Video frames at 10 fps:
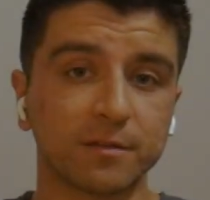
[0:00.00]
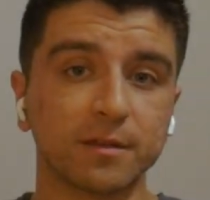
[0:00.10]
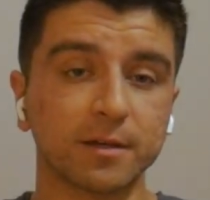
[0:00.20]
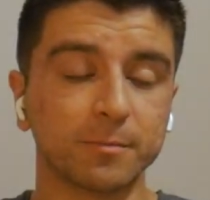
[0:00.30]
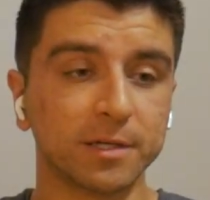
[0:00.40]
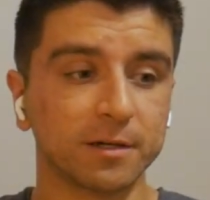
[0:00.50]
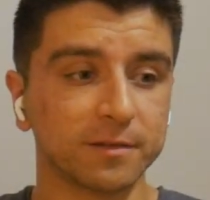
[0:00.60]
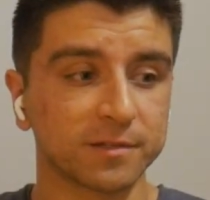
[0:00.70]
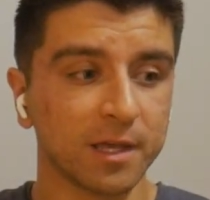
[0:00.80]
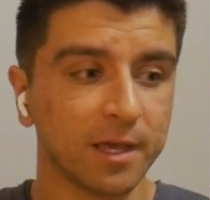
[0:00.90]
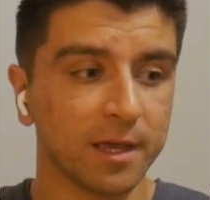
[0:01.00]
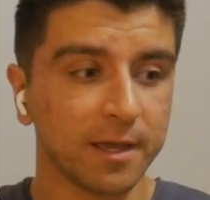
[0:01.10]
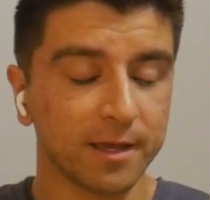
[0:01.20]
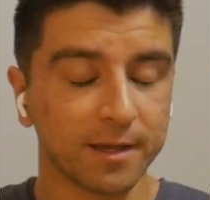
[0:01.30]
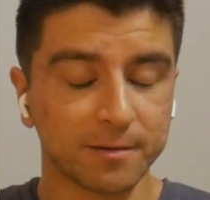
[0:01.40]
to think because
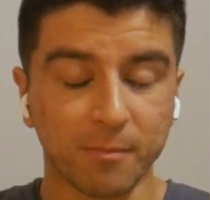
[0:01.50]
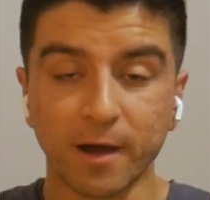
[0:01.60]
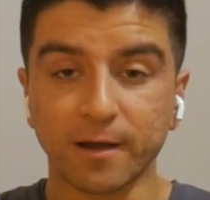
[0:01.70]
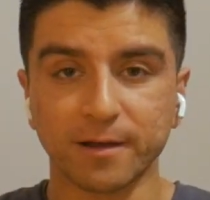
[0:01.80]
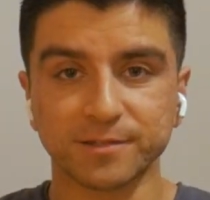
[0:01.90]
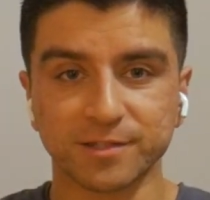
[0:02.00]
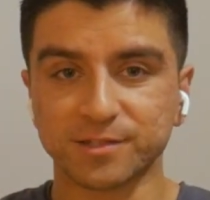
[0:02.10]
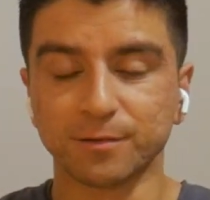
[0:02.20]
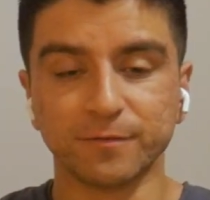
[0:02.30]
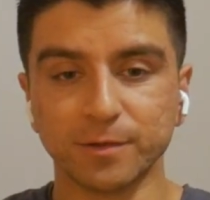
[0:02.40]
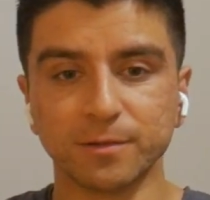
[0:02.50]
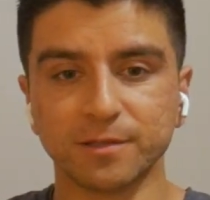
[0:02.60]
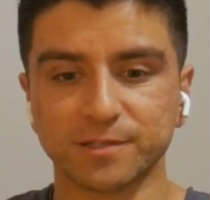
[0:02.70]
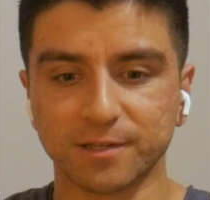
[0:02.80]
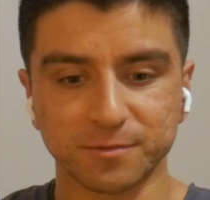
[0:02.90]
in my eyes, I still view
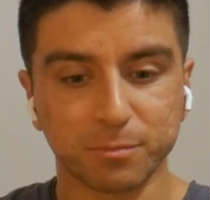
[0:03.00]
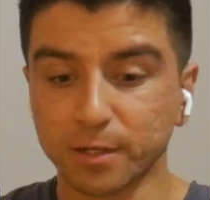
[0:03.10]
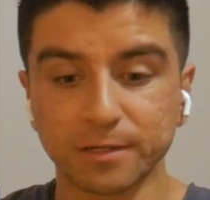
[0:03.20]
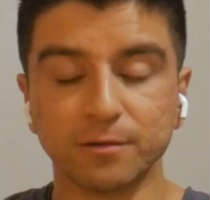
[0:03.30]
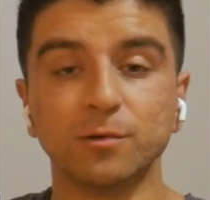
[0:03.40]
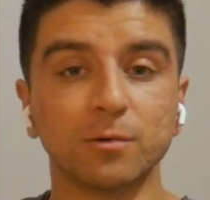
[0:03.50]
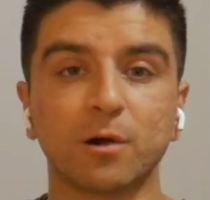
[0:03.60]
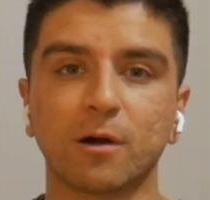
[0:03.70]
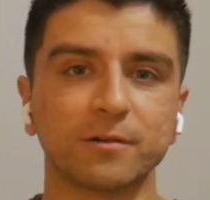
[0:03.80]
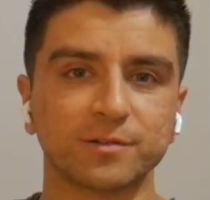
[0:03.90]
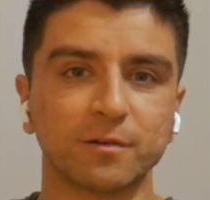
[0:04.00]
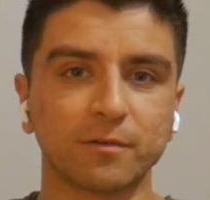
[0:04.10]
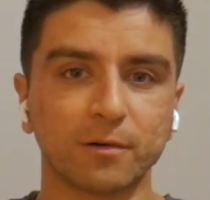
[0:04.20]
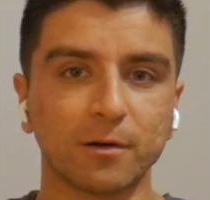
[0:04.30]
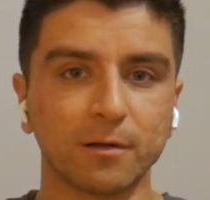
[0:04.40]
these as pretty new cars
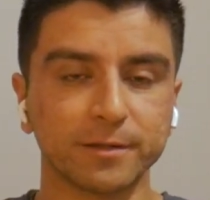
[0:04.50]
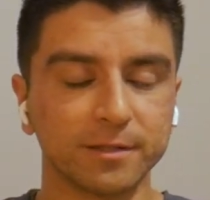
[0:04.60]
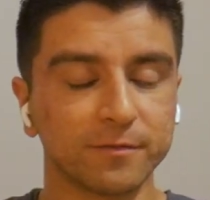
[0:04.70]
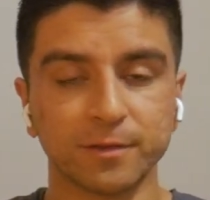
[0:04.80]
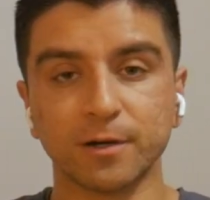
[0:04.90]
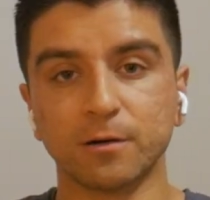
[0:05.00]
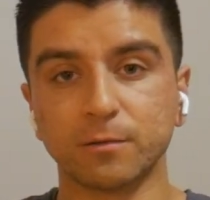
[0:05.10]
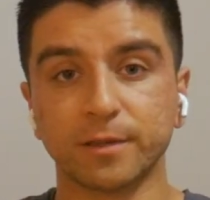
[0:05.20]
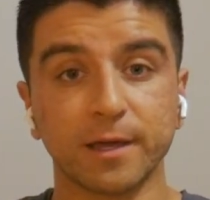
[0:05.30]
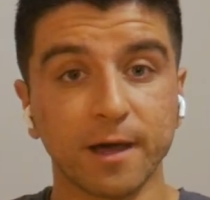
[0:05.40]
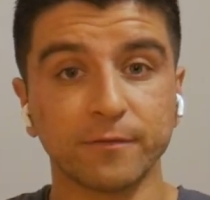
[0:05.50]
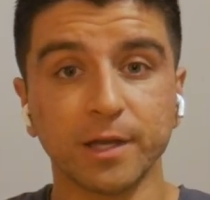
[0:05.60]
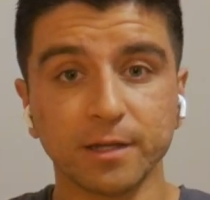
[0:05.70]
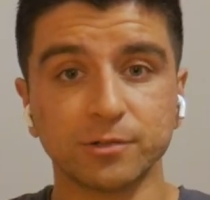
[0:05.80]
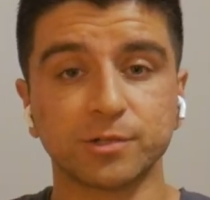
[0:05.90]
overall, even though they have
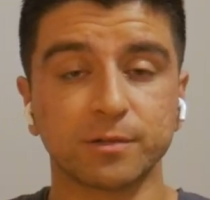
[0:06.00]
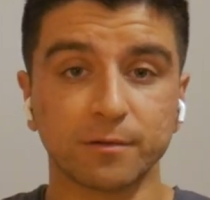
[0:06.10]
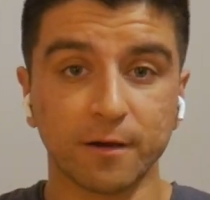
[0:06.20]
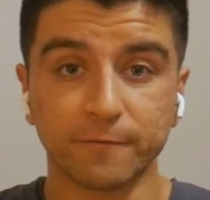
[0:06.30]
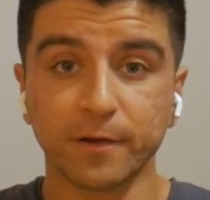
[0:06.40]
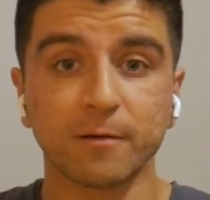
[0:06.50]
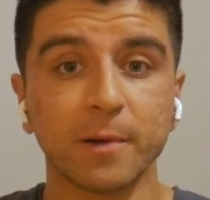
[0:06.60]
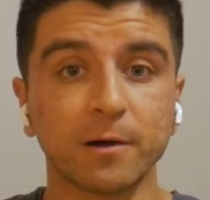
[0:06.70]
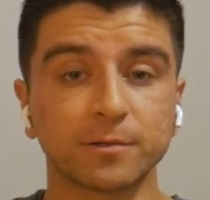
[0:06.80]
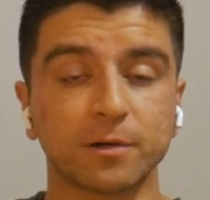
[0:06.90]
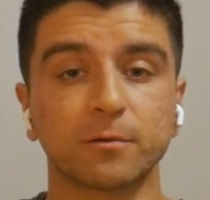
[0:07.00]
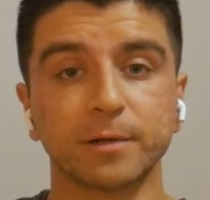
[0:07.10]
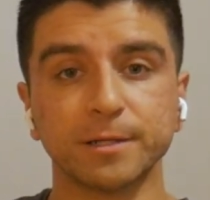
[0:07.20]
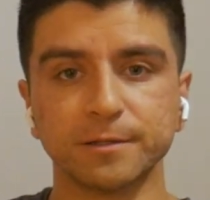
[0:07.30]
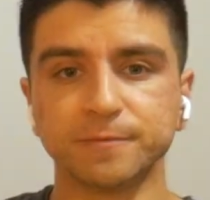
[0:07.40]
aged a fair amount
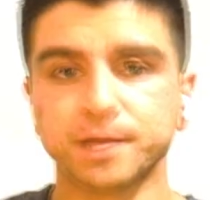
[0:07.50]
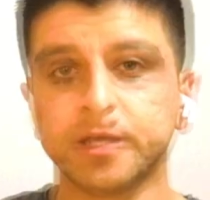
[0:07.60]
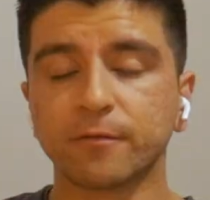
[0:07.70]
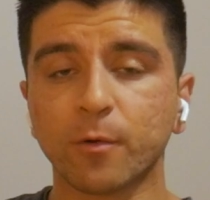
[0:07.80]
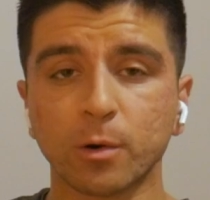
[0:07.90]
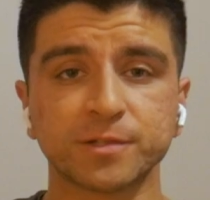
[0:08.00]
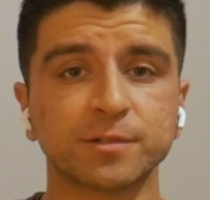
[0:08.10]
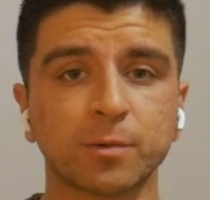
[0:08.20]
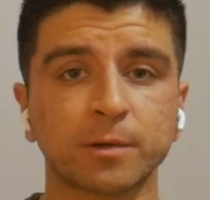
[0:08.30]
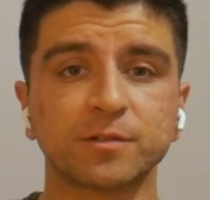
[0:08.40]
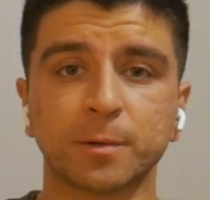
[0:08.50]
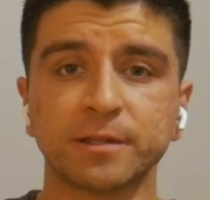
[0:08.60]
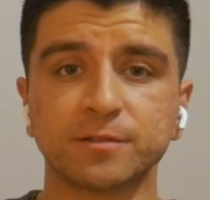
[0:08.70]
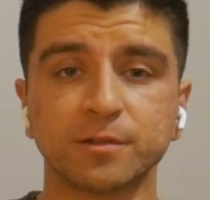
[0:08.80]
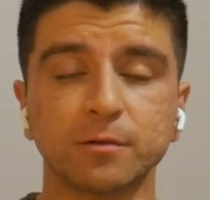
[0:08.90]
already. And of course, in
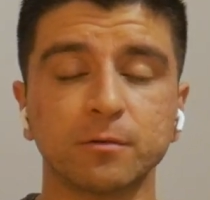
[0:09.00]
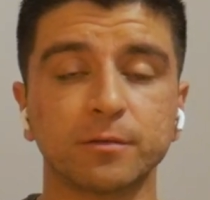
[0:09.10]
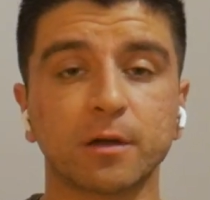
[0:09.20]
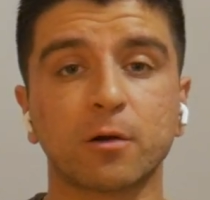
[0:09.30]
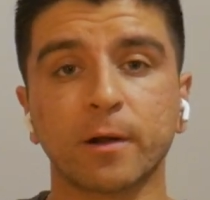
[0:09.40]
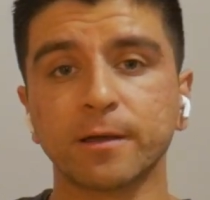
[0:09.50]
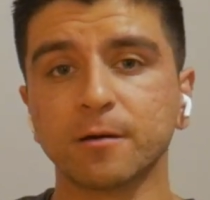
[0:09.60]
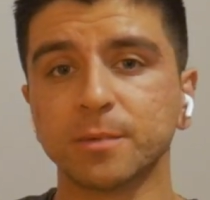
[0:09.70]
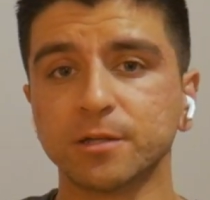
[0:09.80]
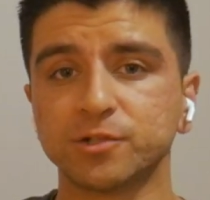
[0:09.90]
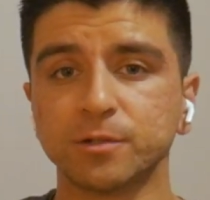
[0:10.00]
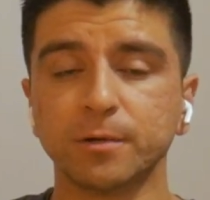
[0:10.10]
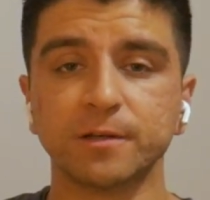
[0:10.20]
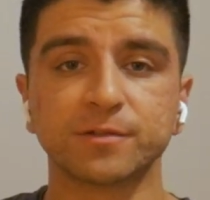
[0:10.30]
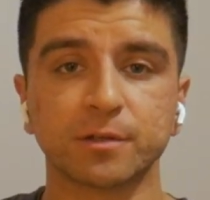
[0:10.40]
2022, the crank hub issue
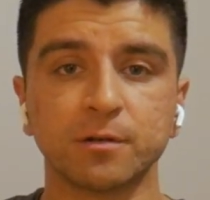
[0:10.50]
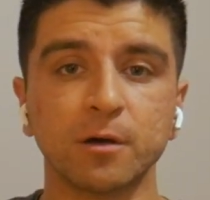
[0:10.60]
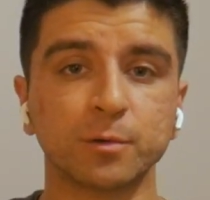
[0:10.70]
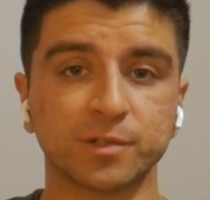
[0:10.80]
is no